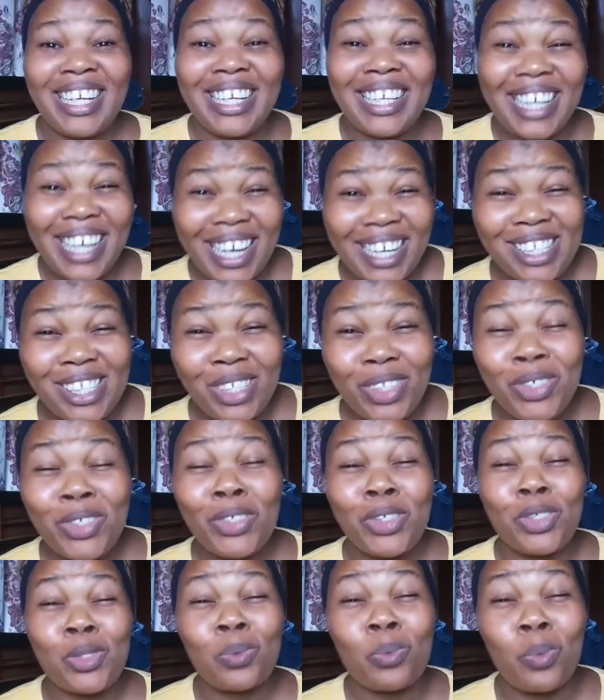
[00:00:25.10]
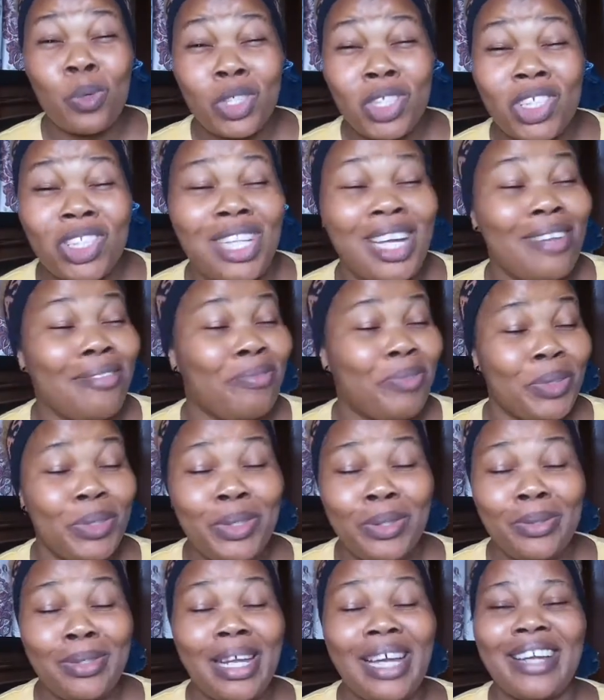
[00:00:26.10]
Guys, you did just watch that
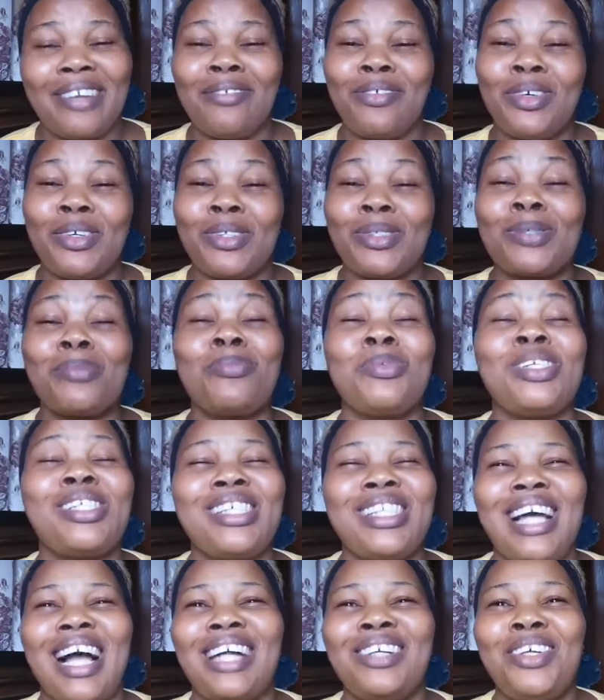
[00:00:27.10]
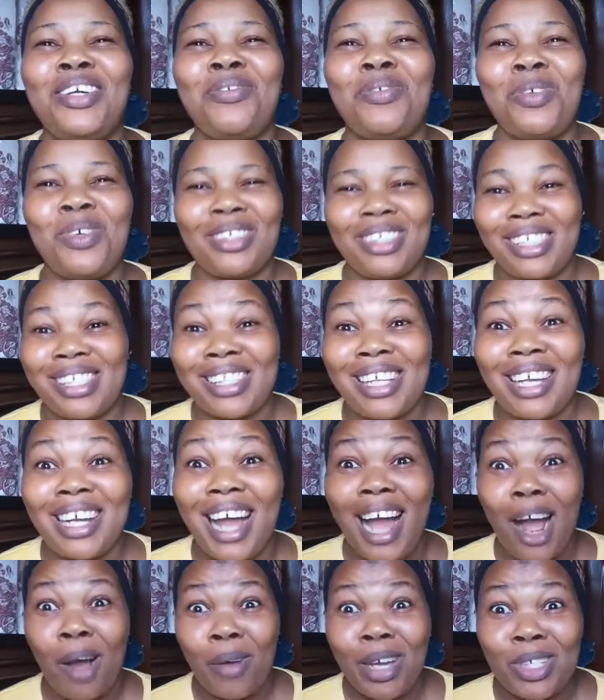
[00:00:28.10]
video. Like, for some reason, I don't even understand
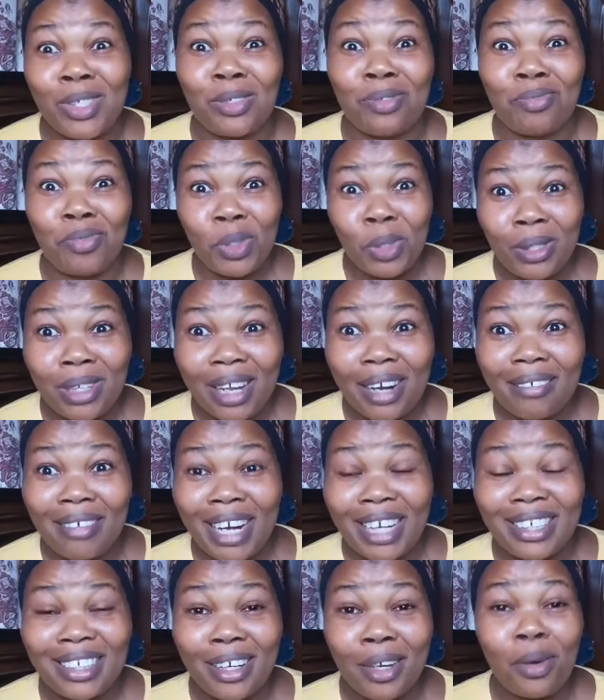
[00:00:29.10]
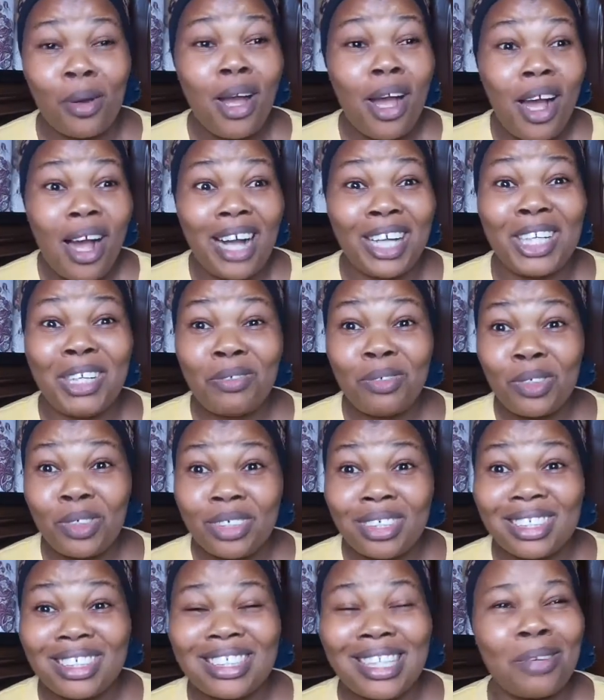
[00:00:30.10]
how I should feel like right now. I don't even
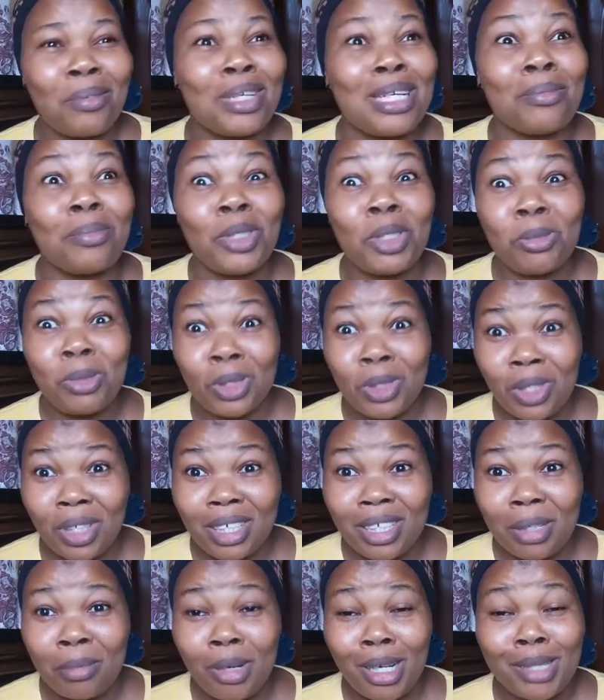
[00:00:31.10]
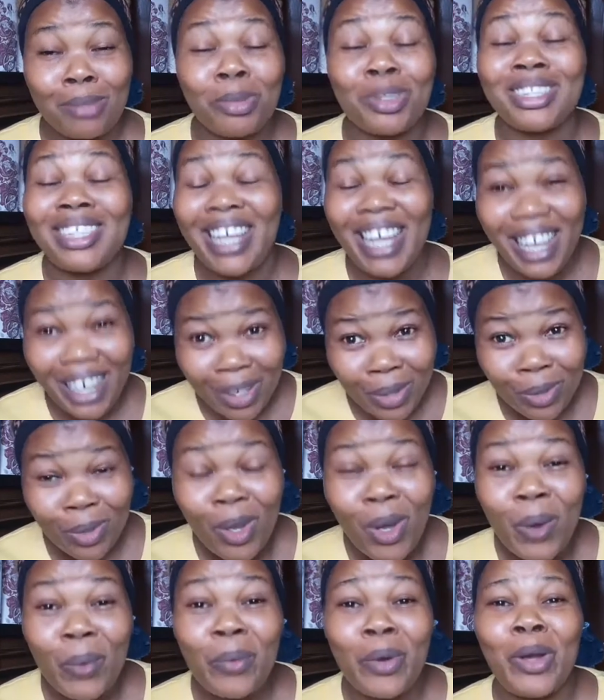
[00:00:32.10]
understand what I'm going to be talking about. But hello,
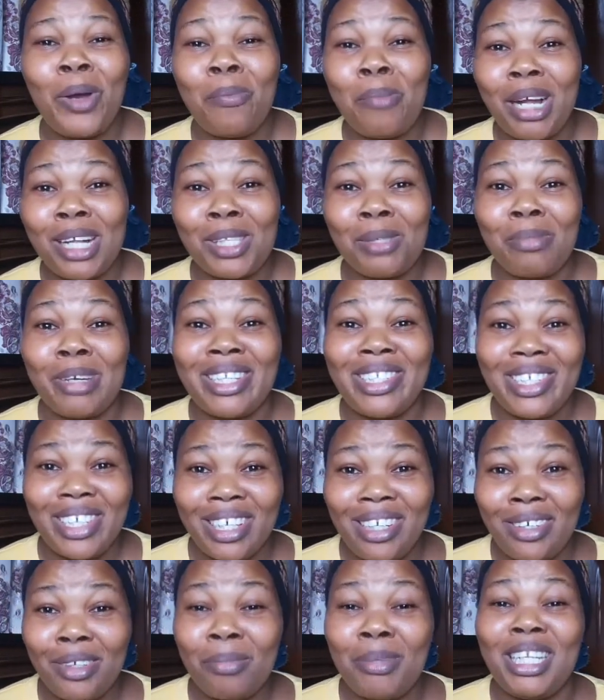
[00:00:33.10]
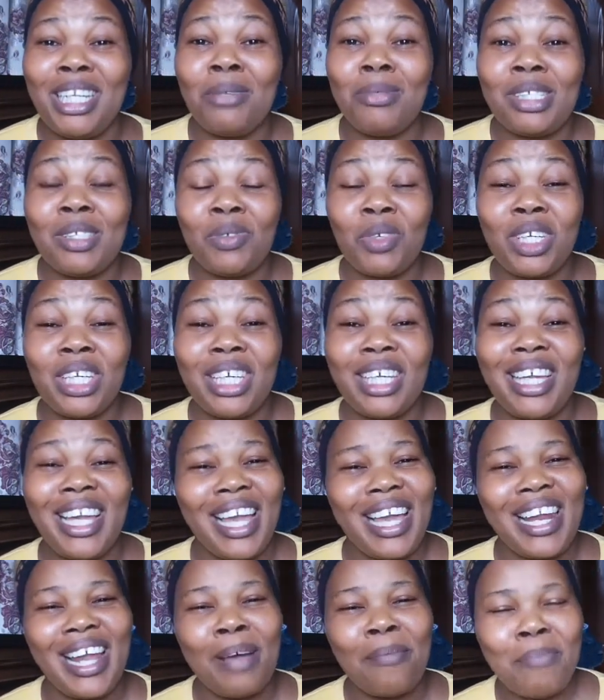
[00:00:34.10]
welcome back to my channel. My name is Vicky
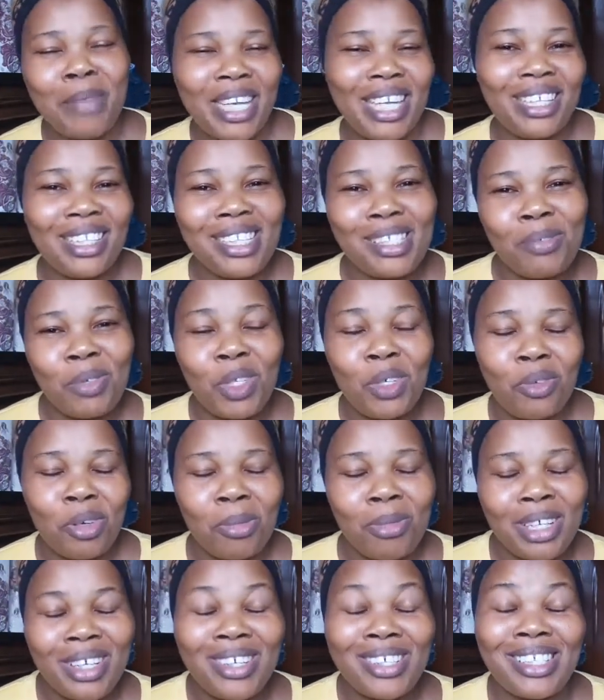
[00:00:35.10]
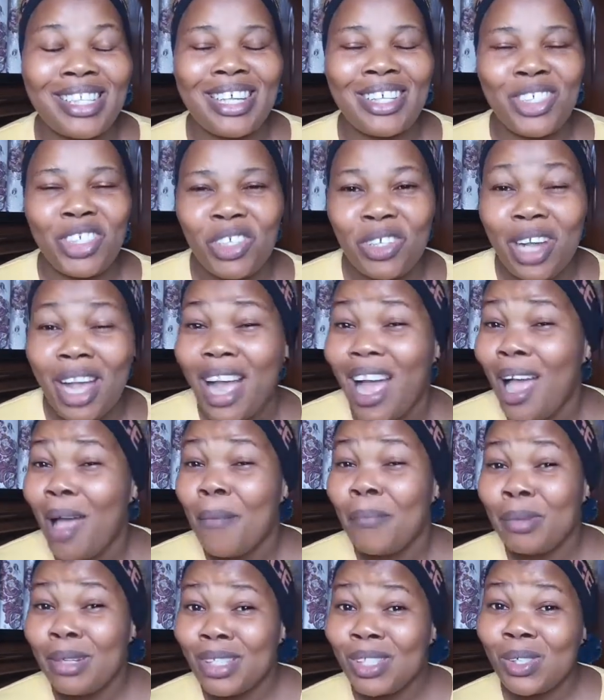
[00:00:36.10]
and I'm making this video from Lagos, Nigeria.
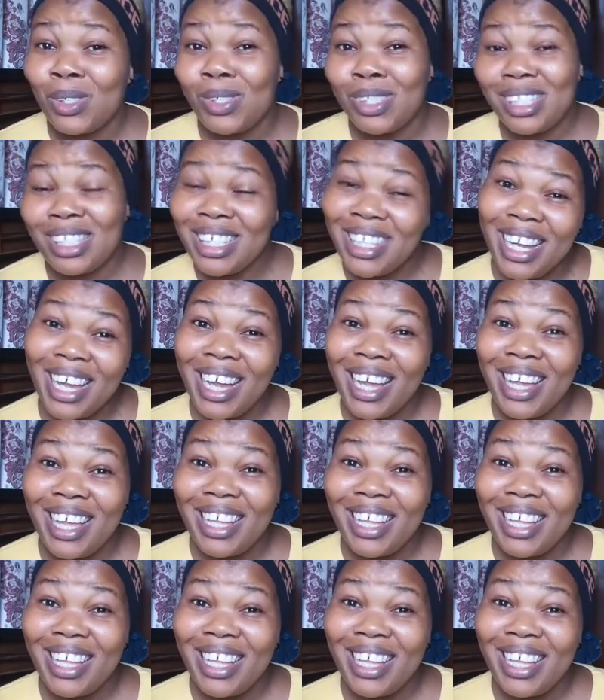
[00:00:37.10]
Please consider